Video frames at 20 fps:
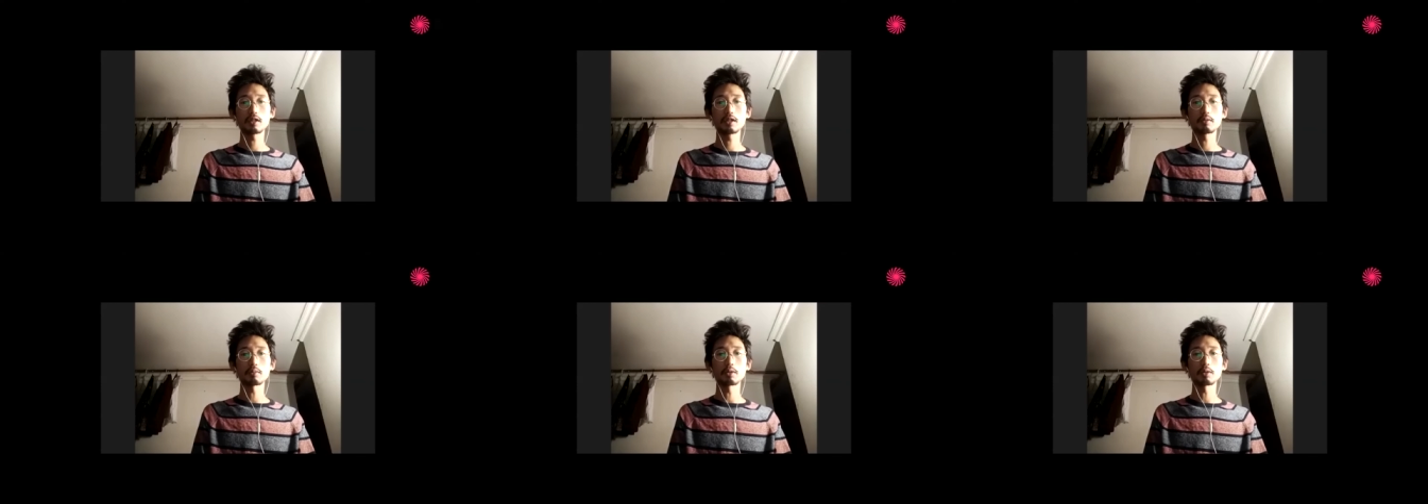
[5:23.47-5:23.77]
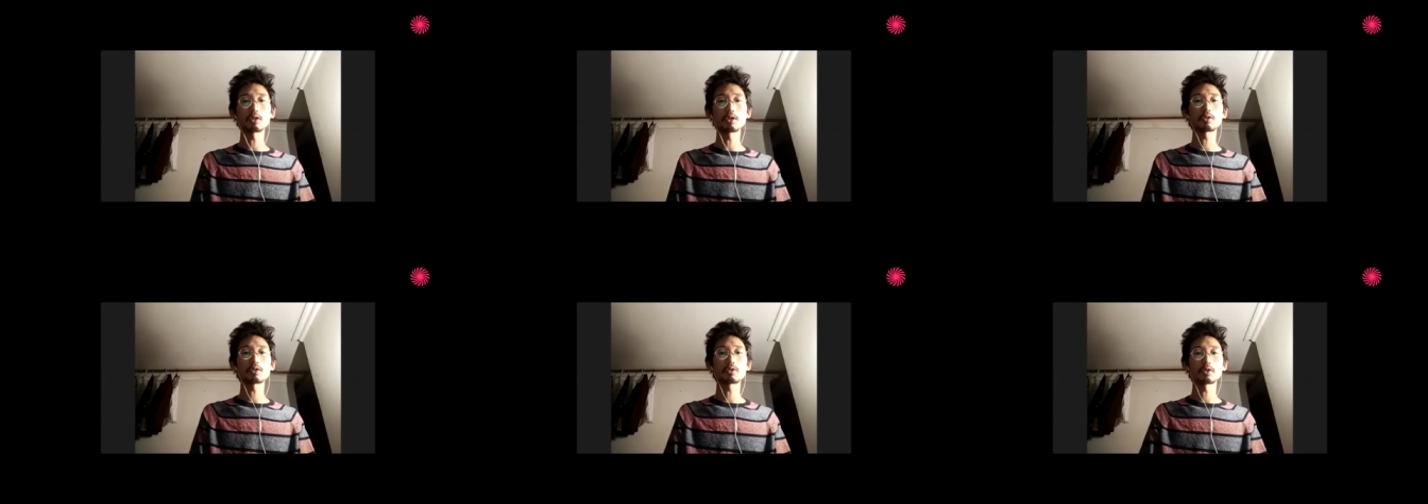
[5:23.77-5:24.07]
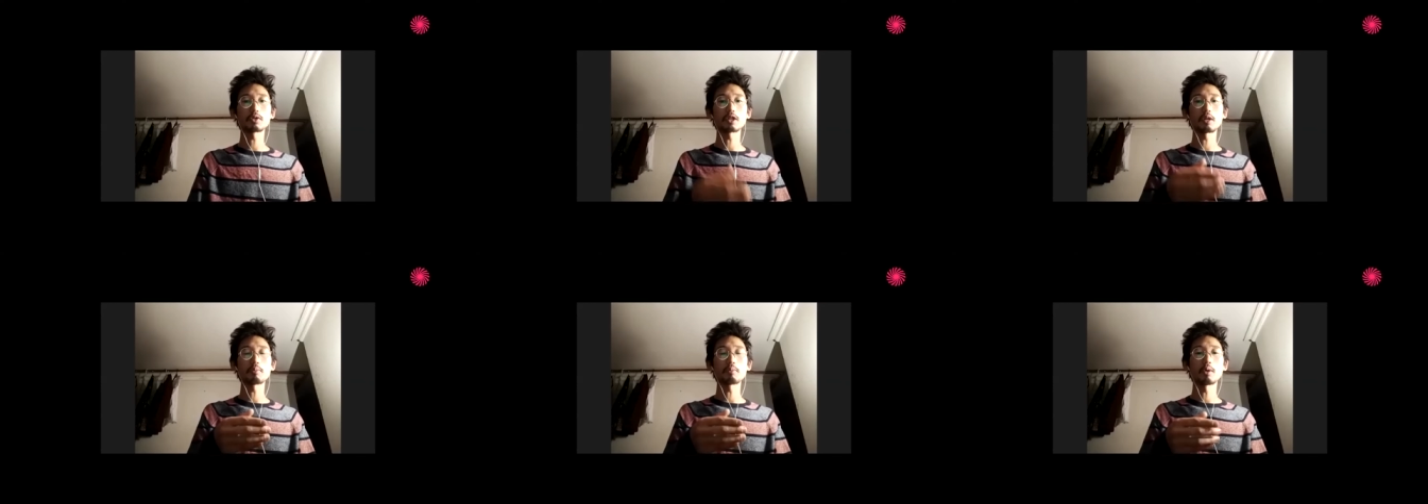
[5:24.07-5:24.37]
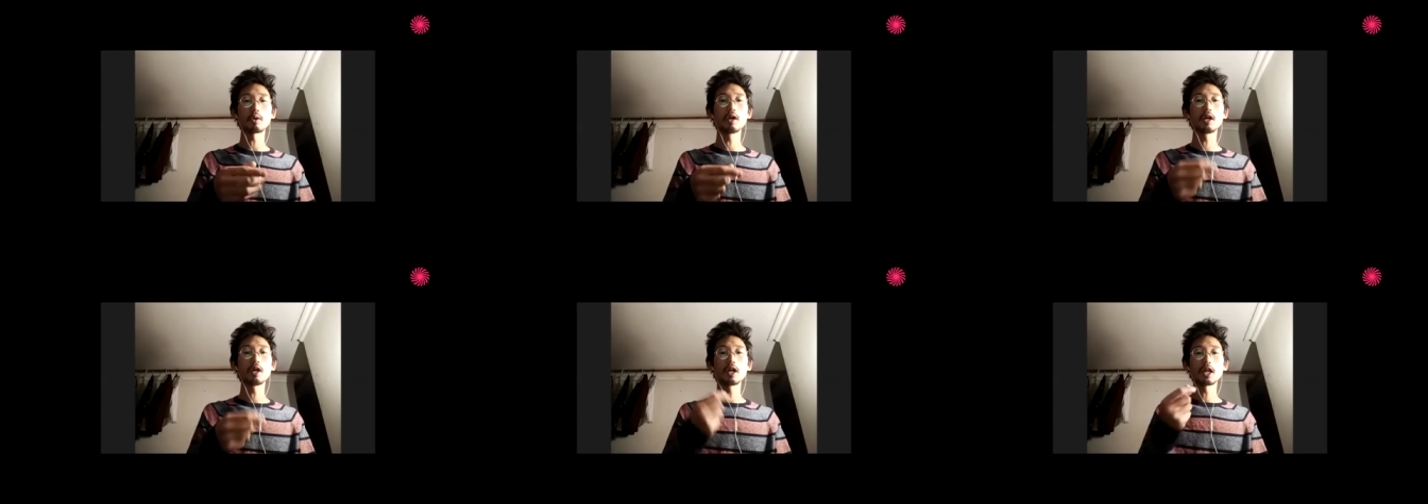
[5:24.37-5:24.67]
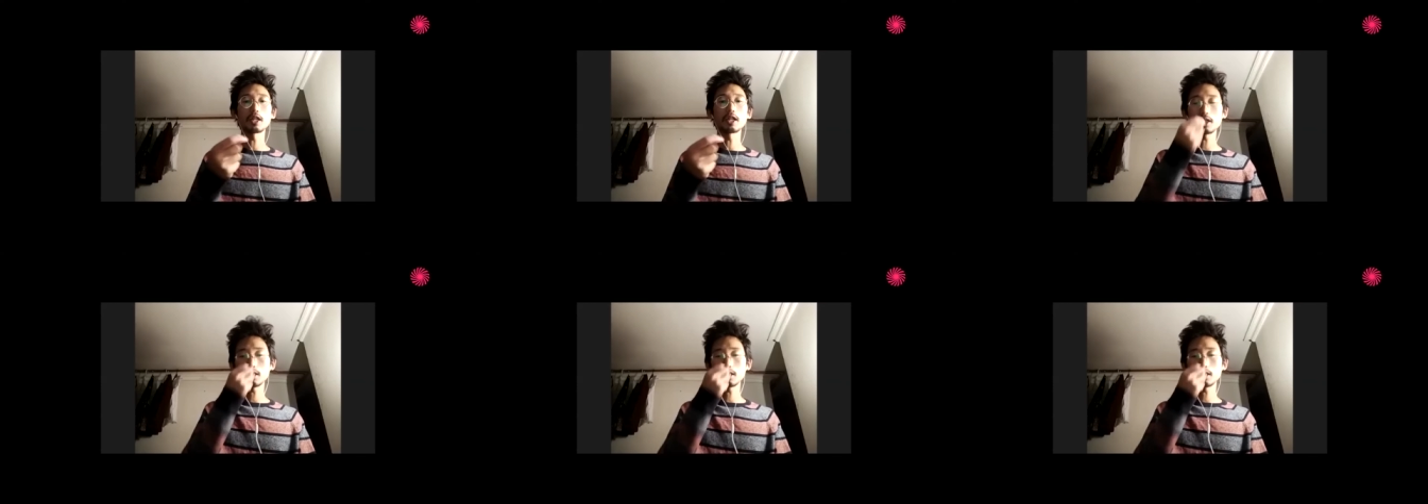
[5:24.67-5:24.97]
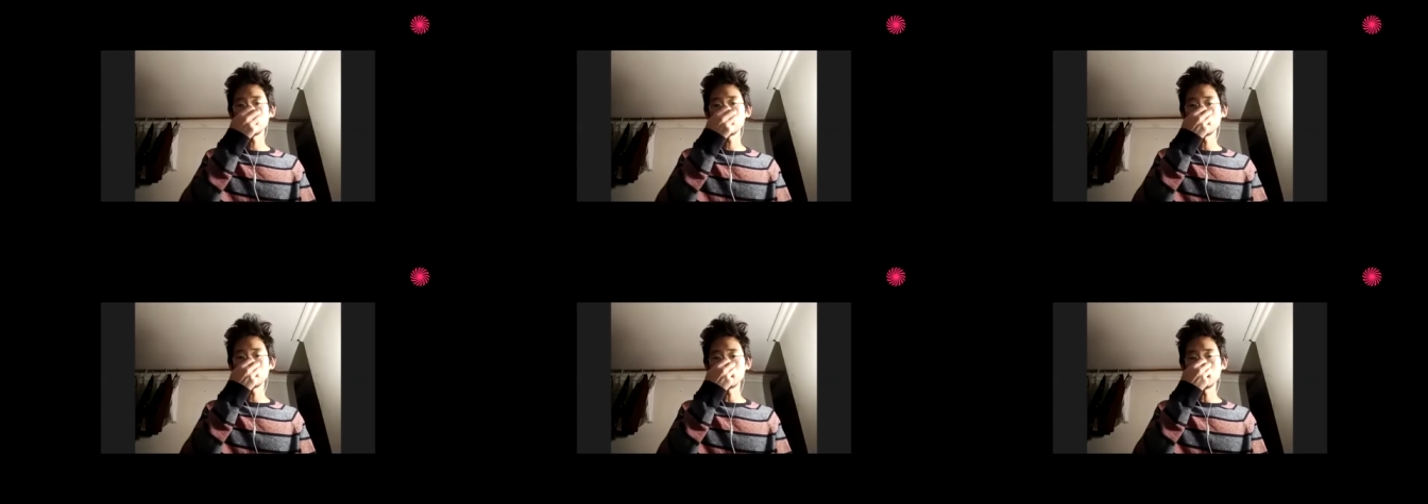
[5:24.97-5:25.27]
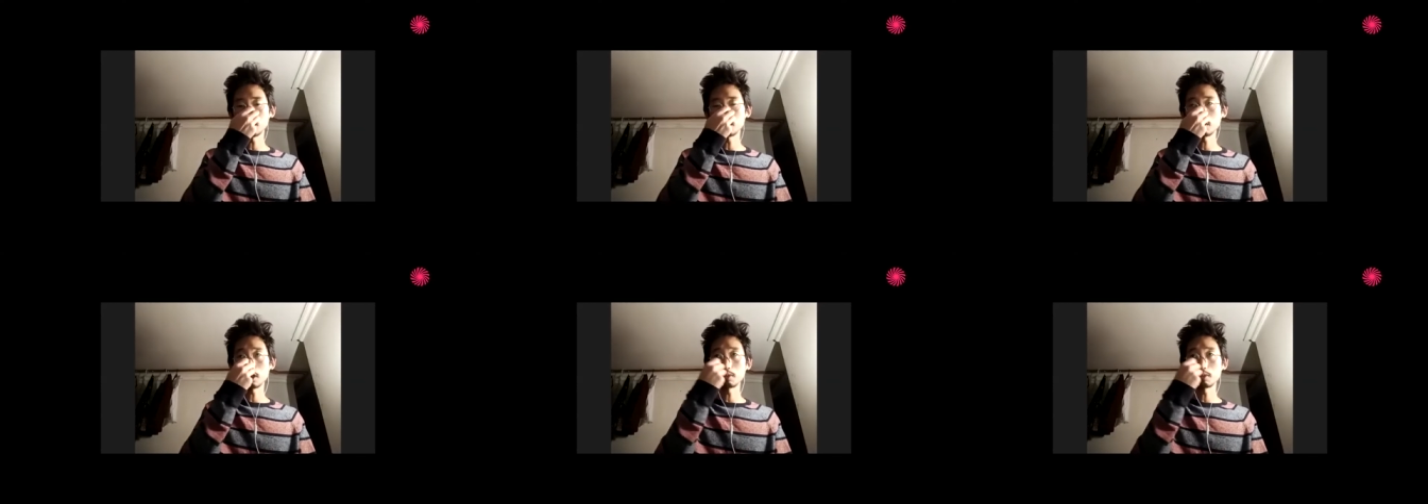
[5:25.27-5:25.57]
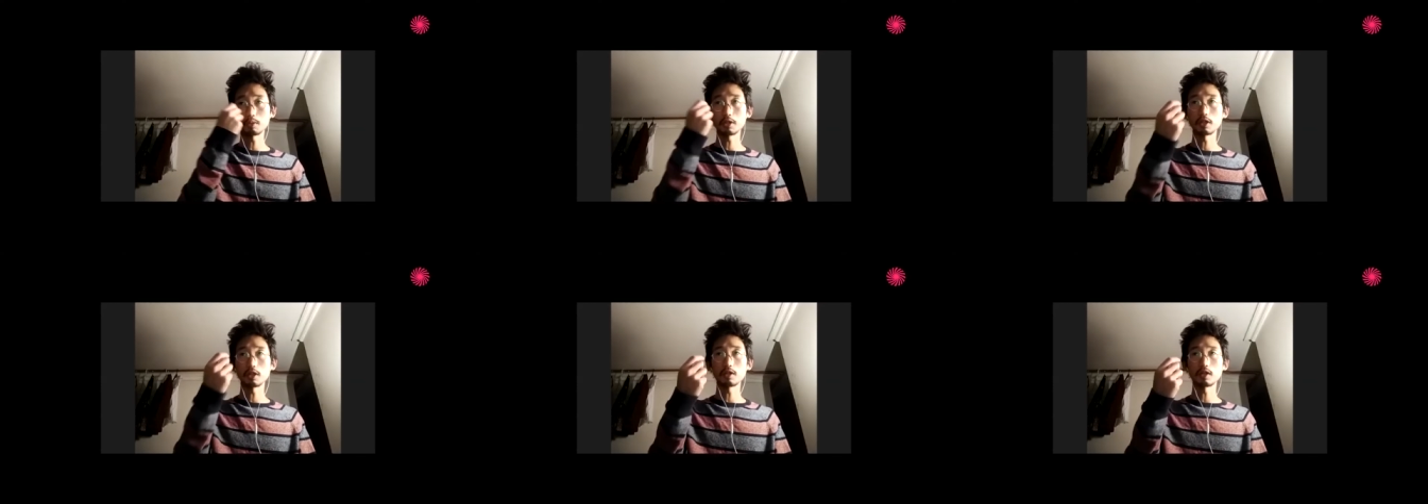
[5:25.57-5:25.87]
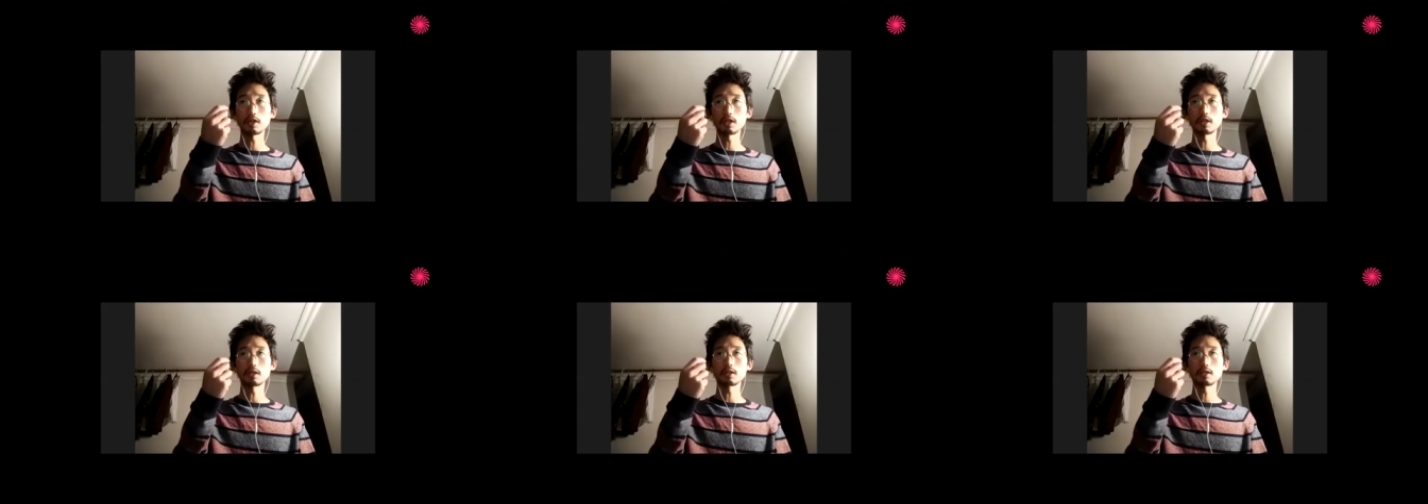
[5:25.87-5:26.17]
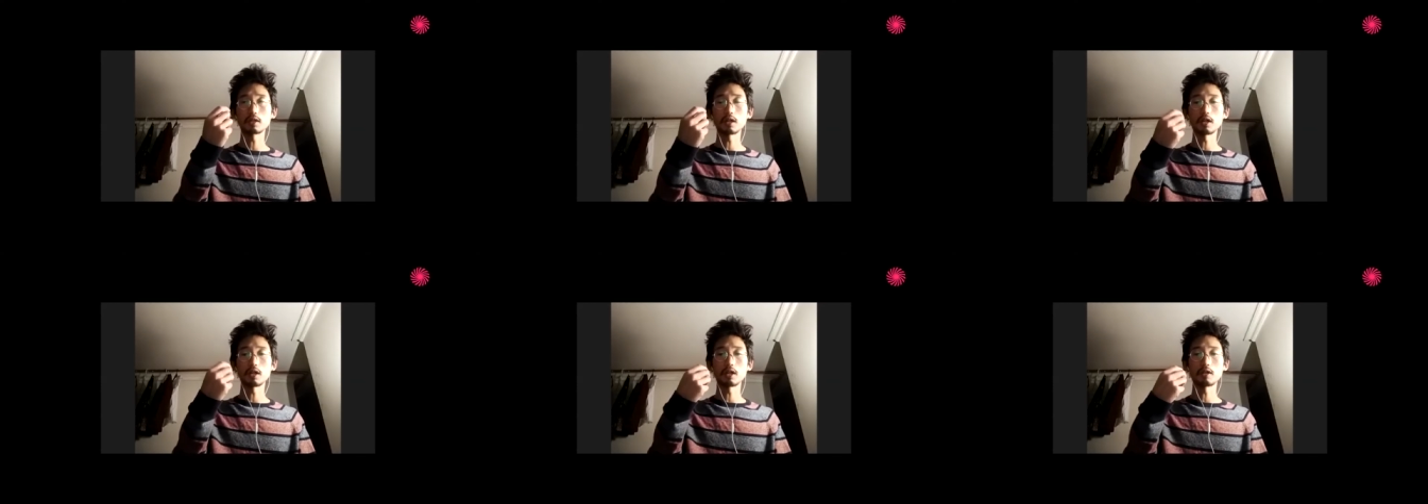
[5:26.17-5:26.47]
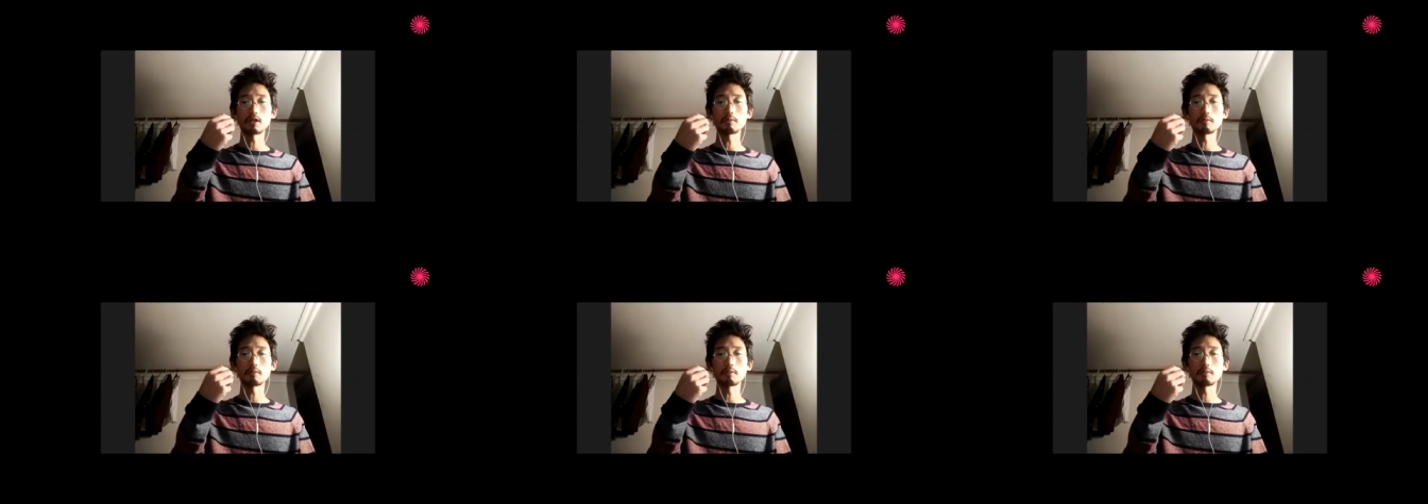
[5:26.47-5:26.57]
because for example, I think you, you keep hearing uh,